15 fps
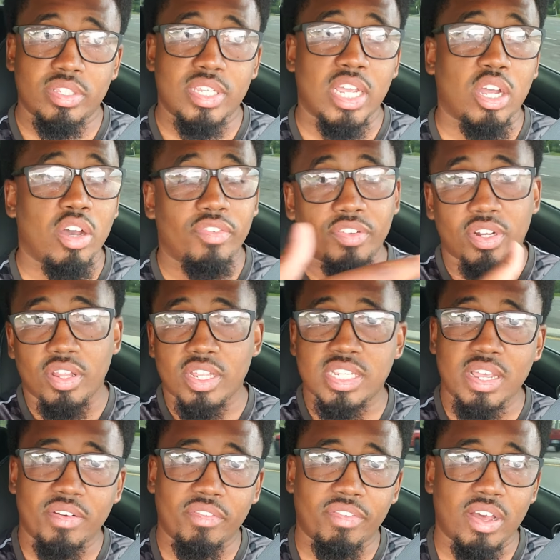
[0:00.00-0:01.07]
take off another
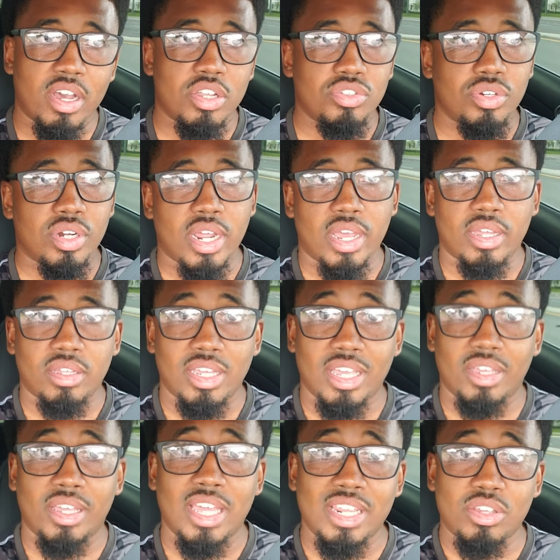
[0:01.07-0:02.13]
7500 of that
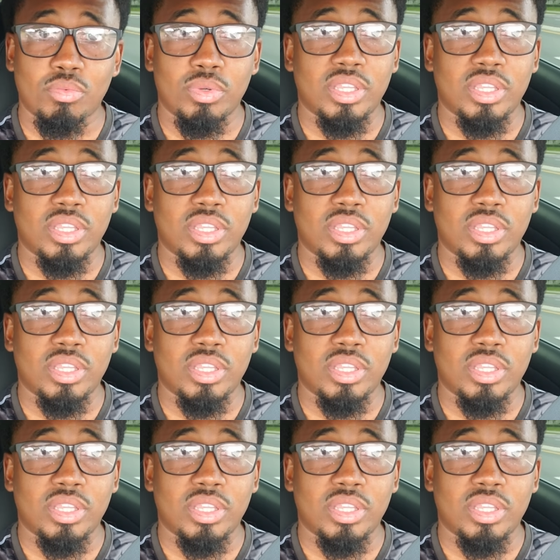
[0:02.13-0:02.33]
and